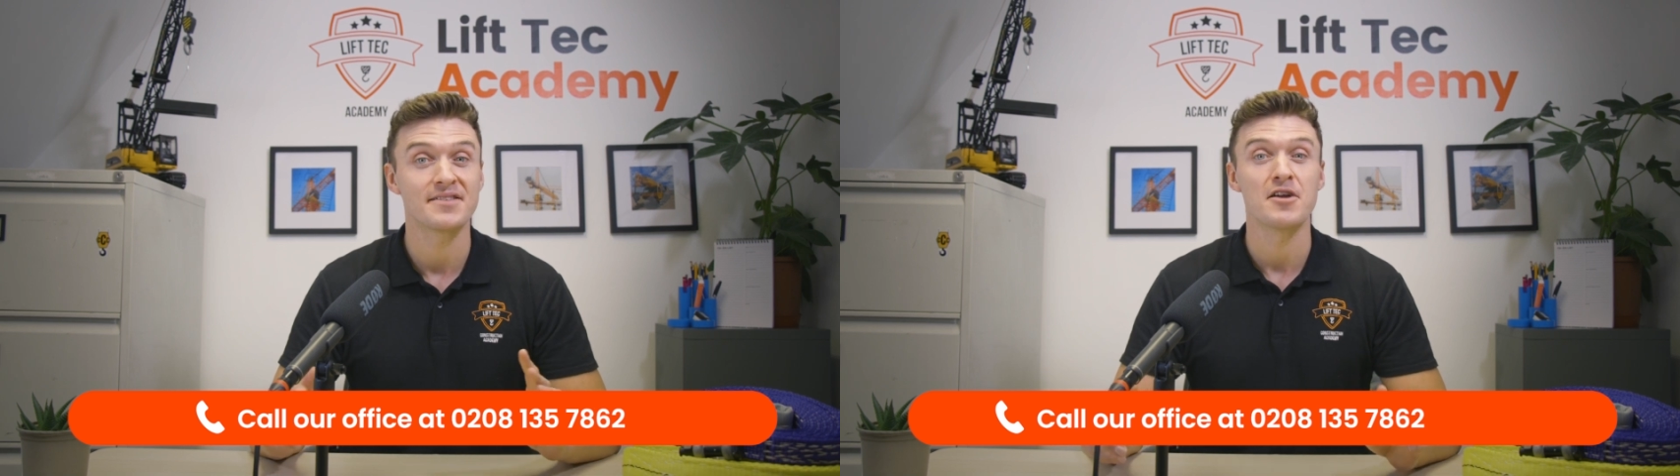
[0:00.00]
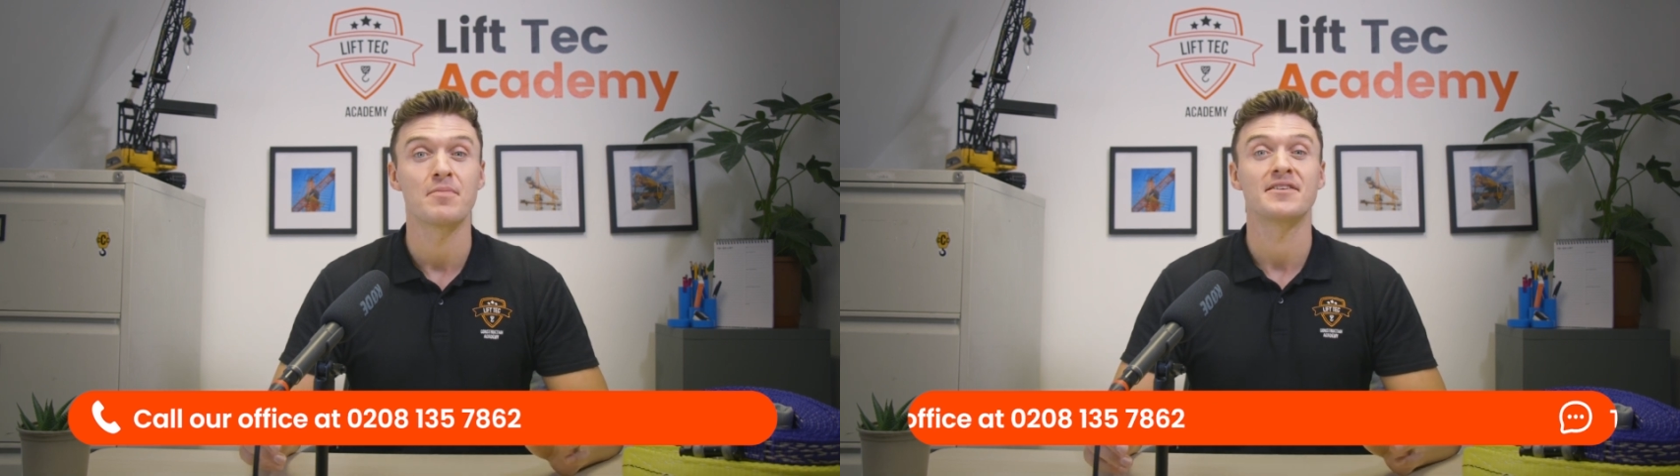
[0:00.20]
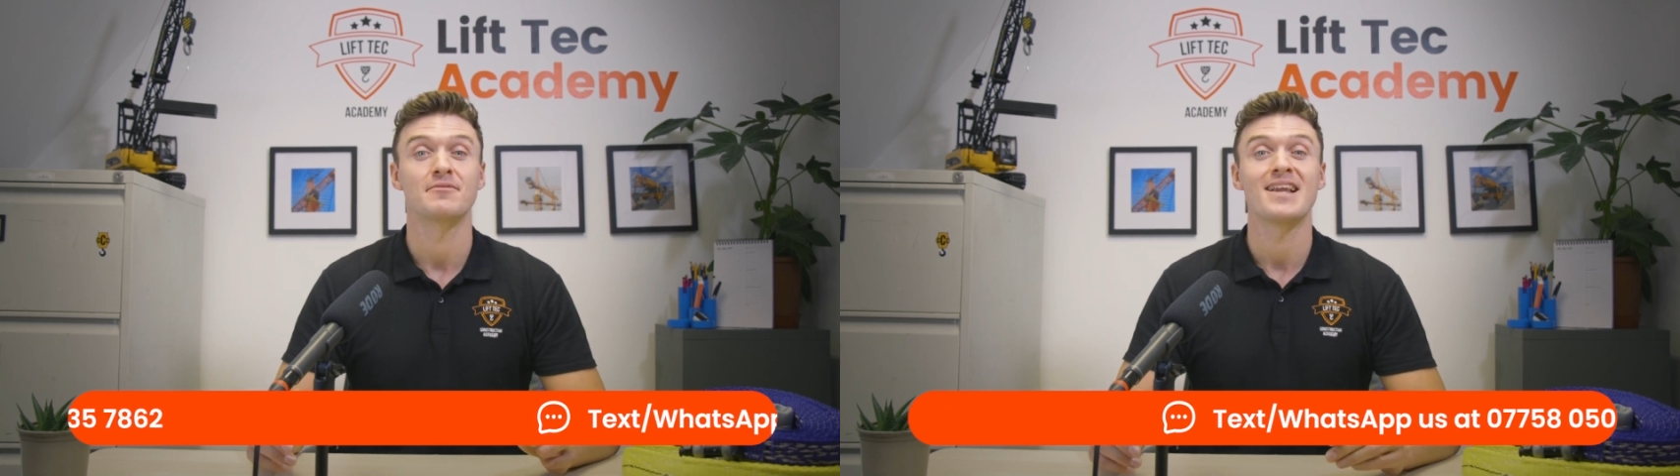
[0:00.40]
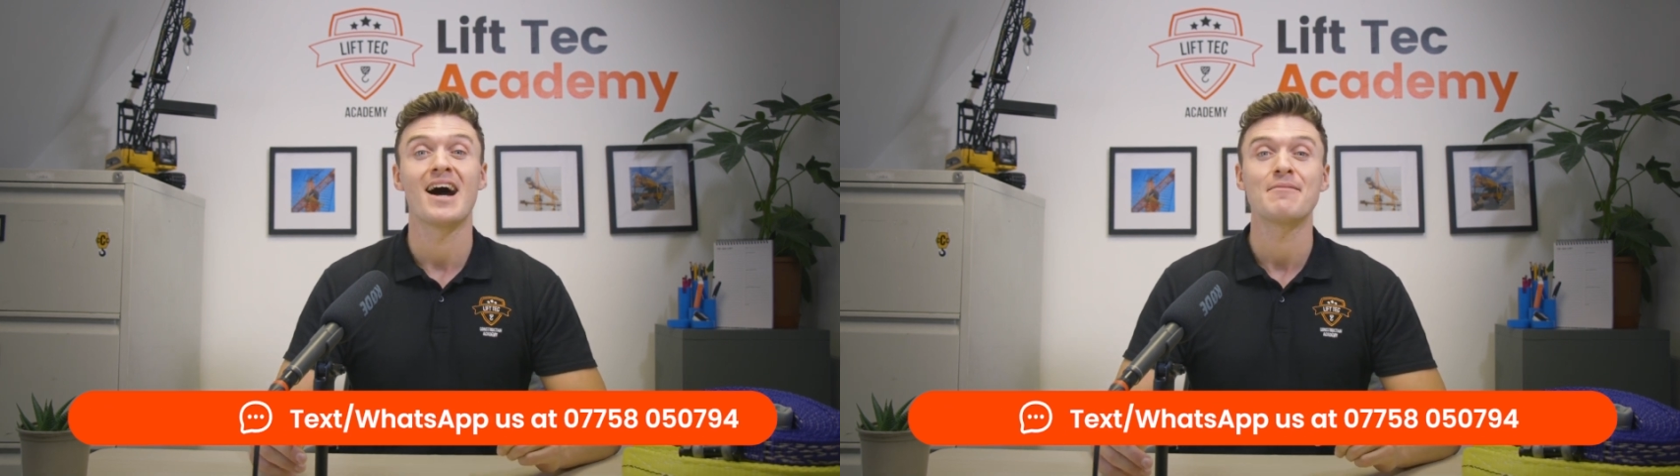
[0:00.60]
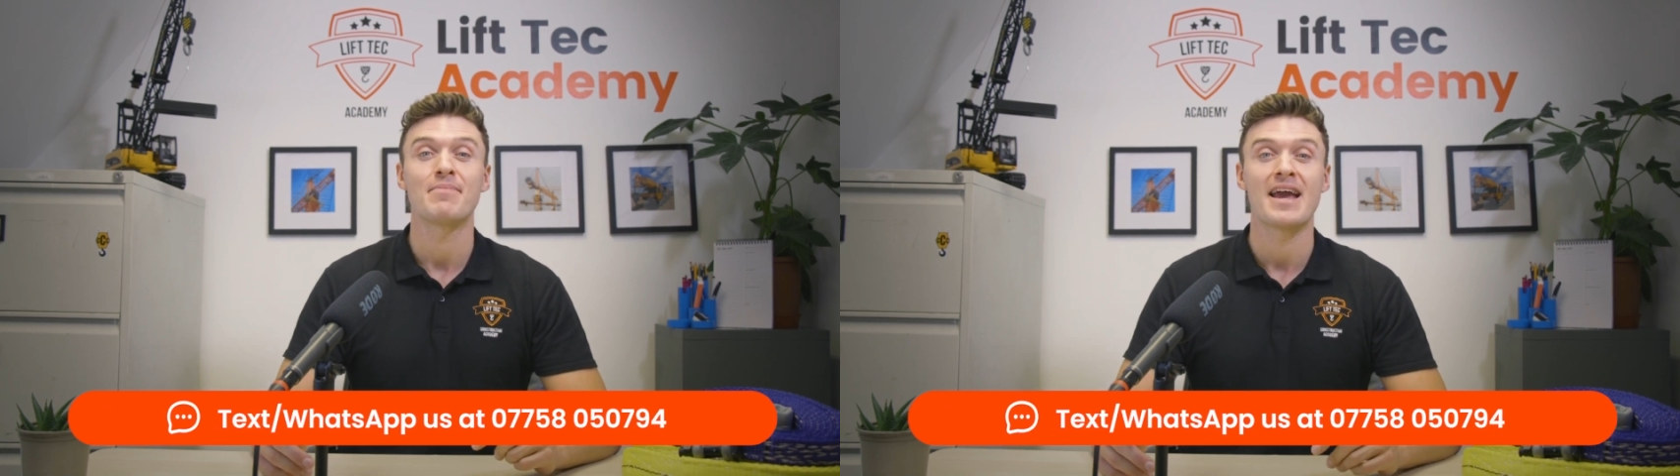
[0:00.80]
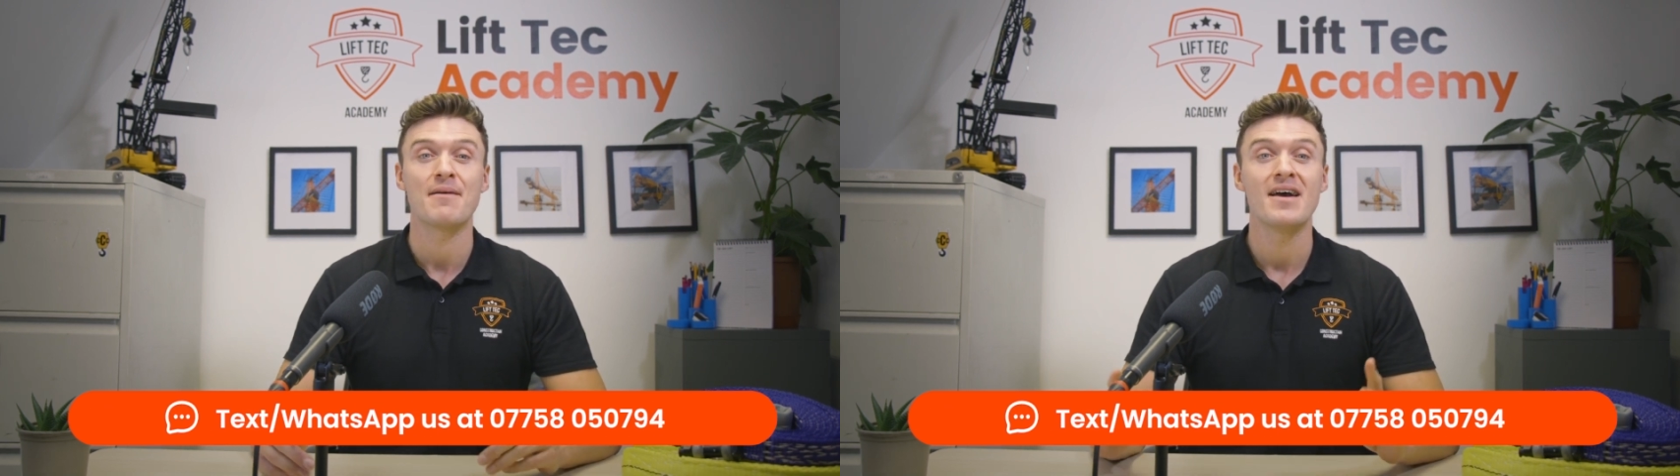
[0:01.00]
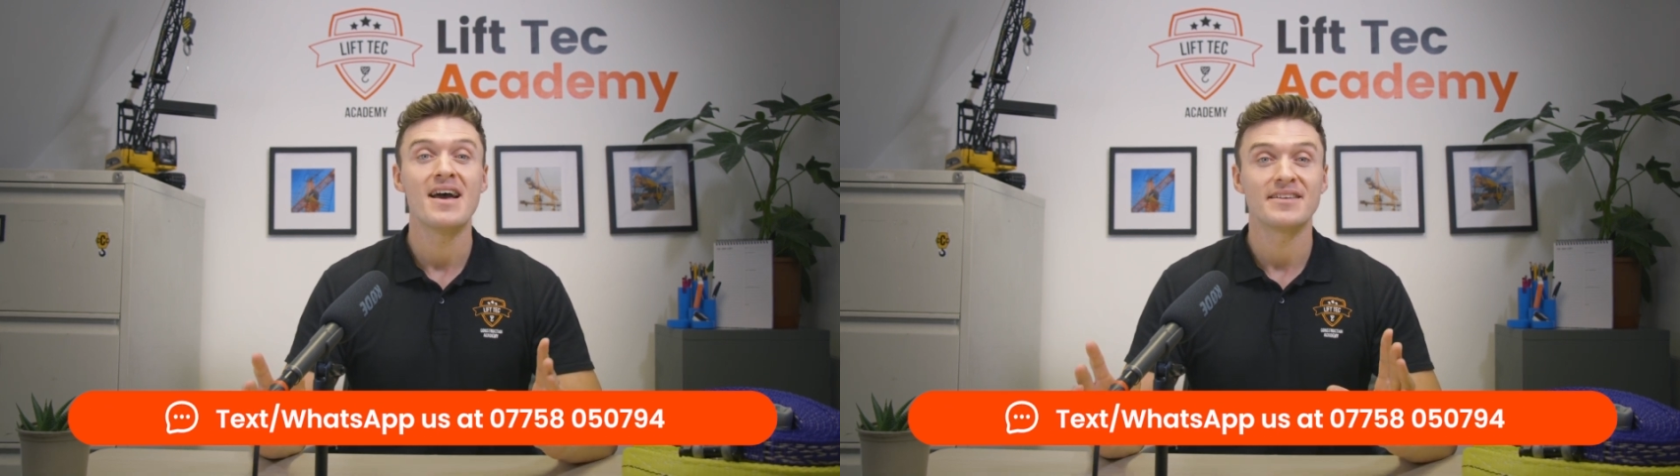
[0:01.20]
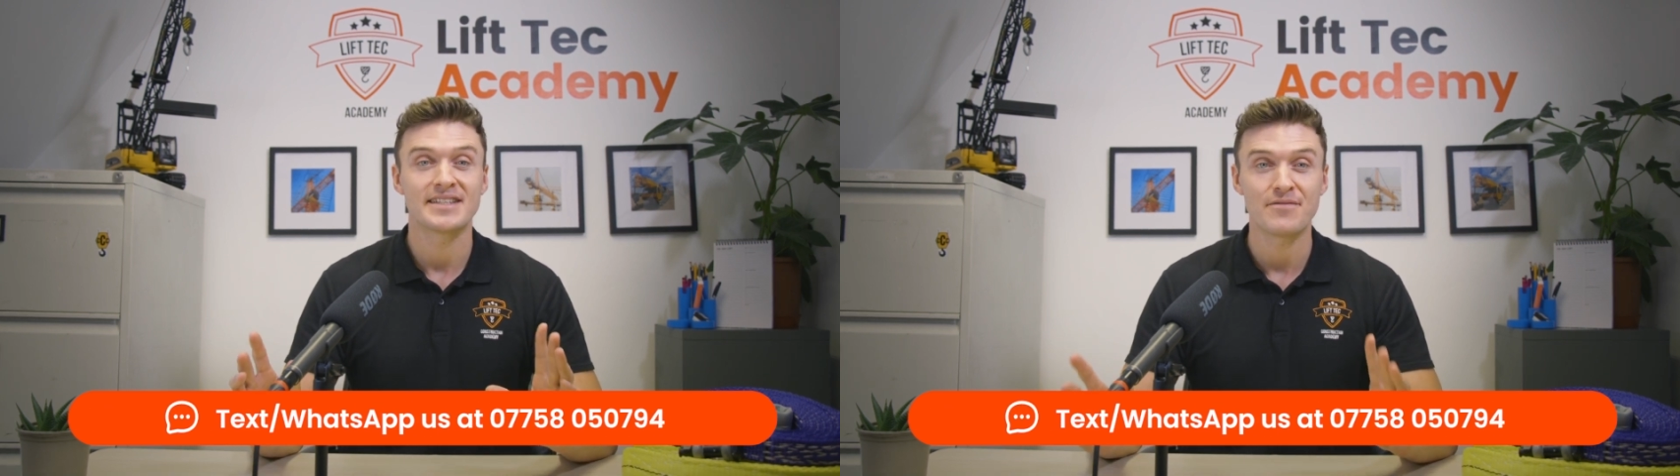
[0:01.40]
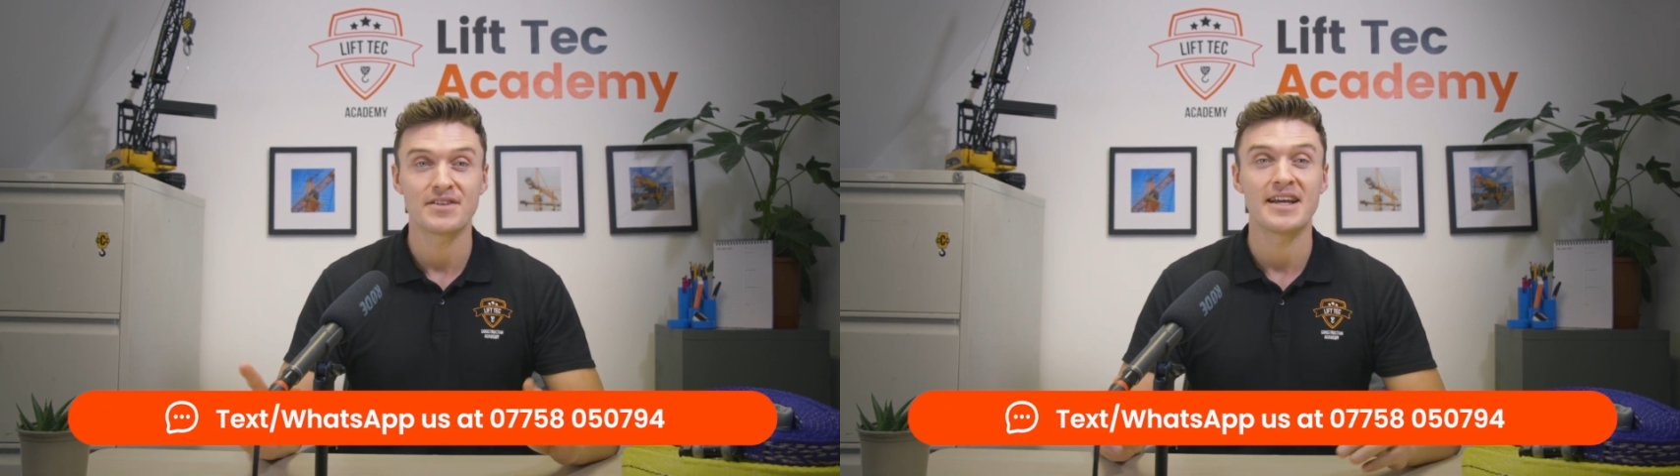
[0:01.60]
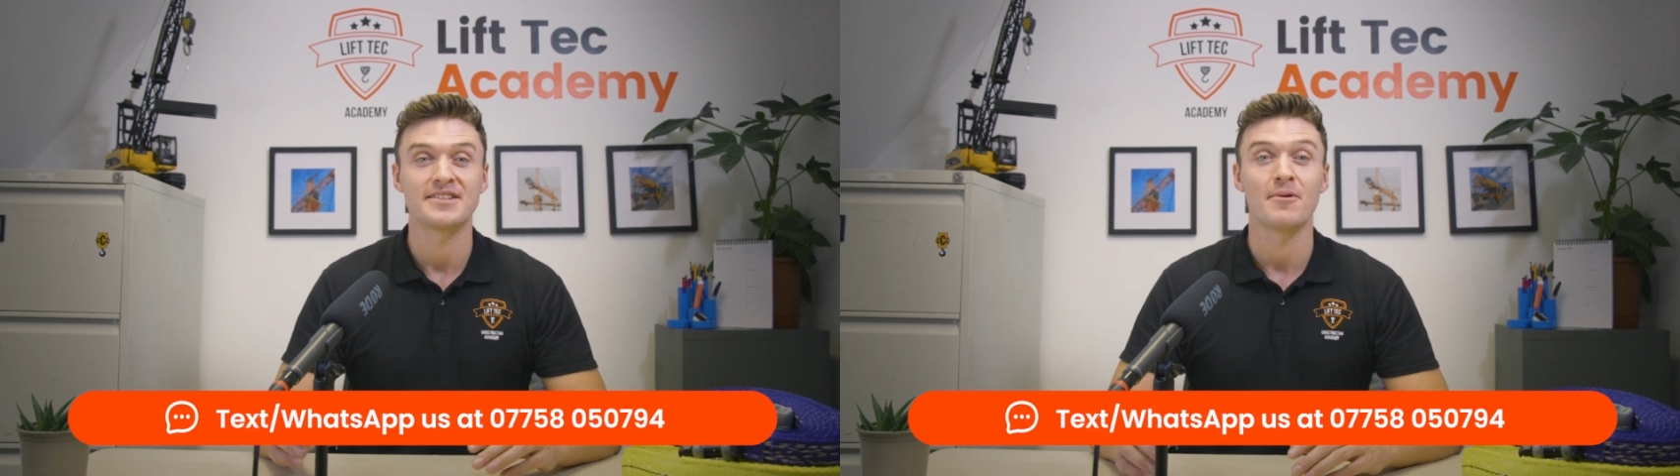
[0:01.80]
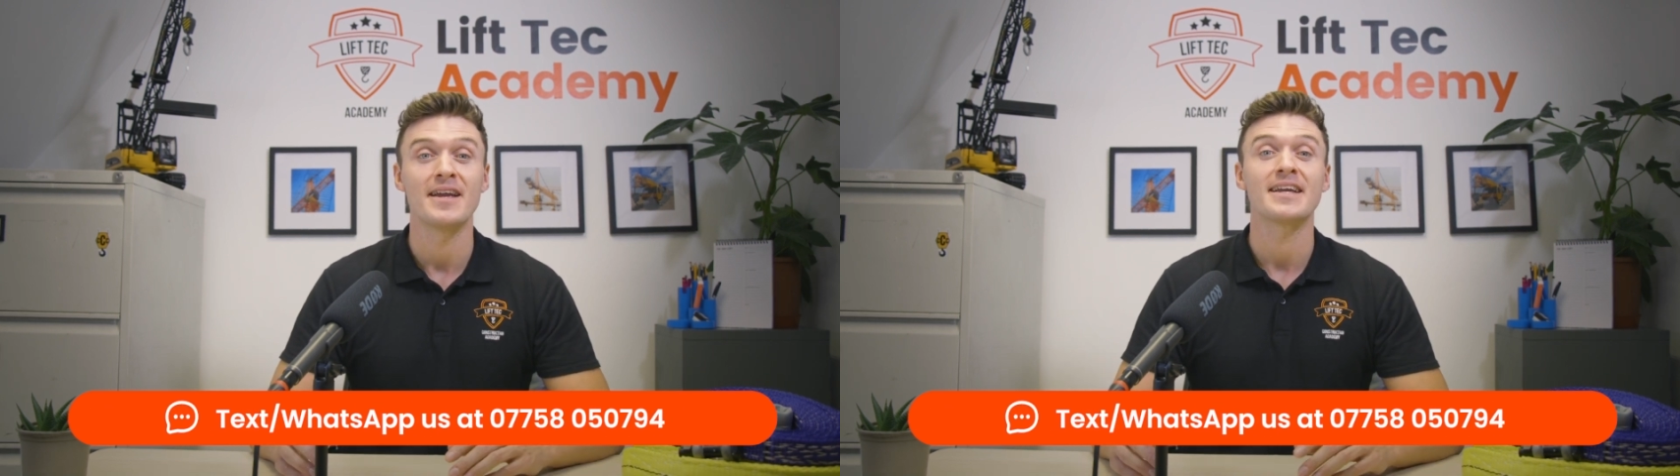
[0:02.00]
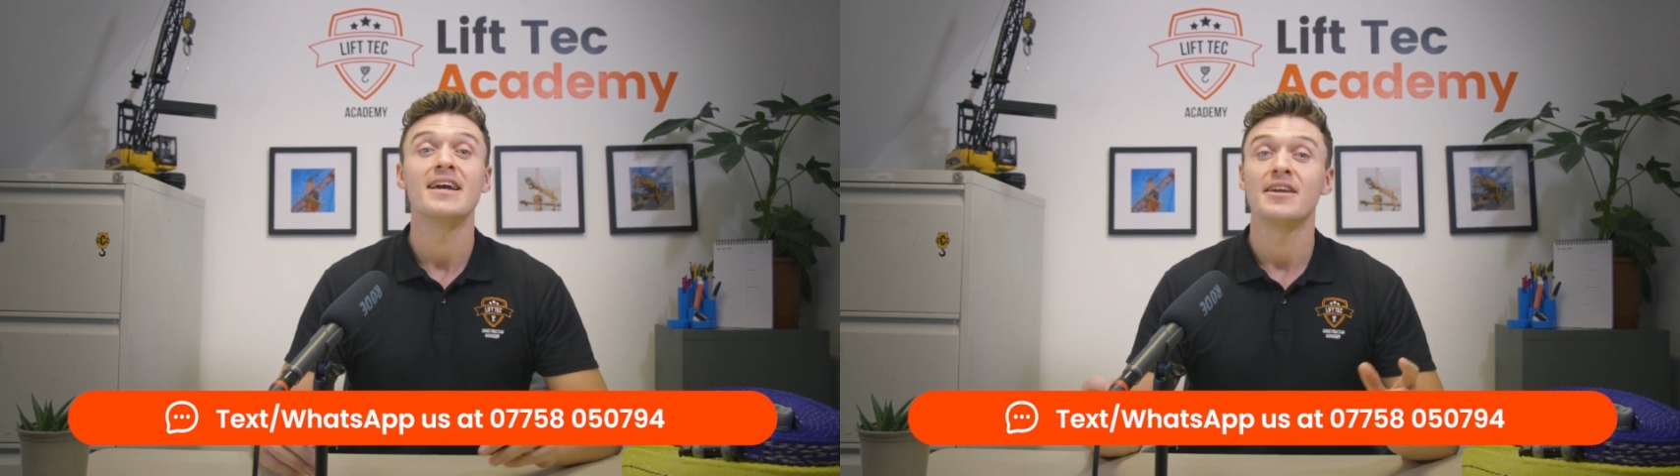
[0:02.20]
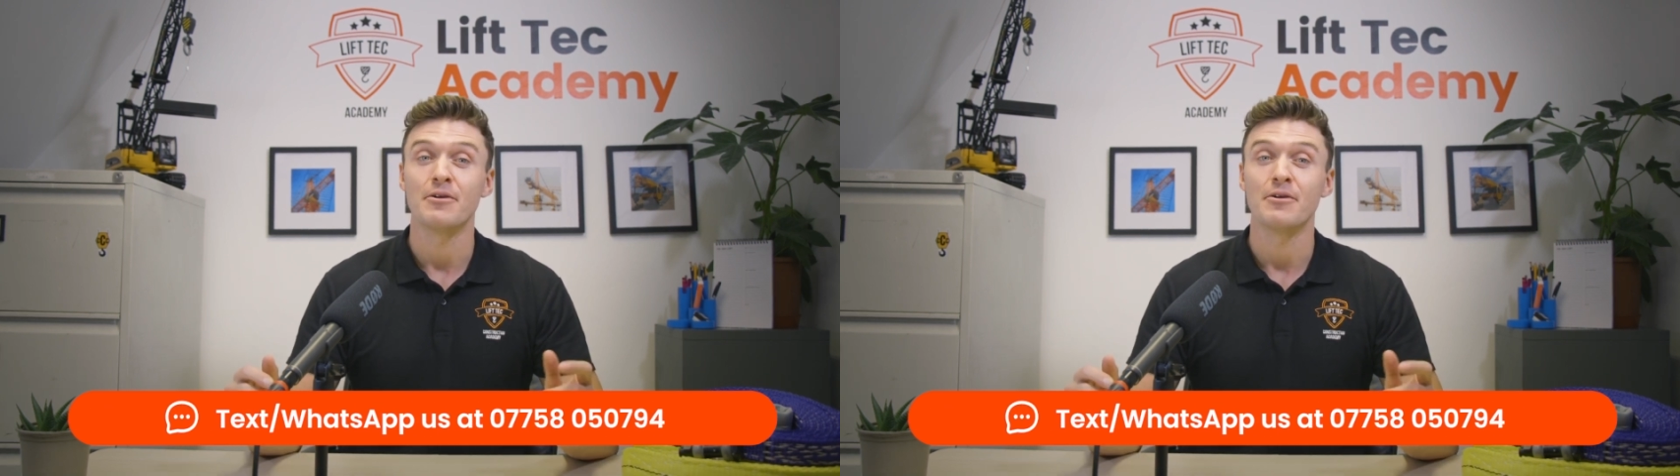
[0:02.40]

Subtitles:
open till 9 PM, 7 days a week.